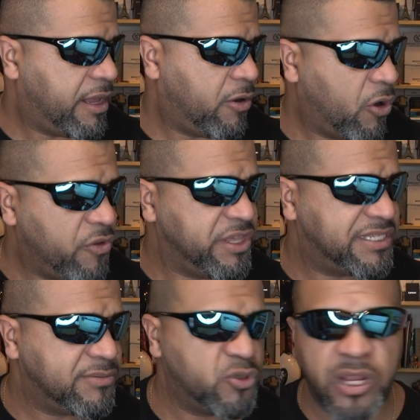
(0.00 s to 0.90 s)
all
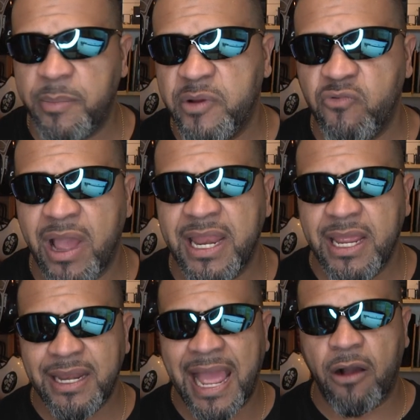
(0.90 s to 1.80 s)
these seem to come in red.
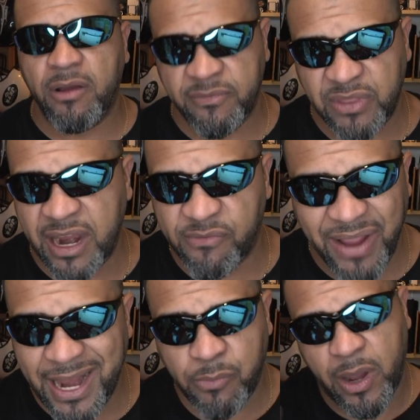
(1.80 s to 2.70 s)
Now, if they are
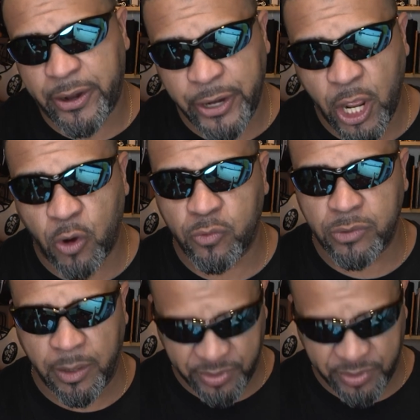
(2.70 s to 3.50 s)
available, I don't know. I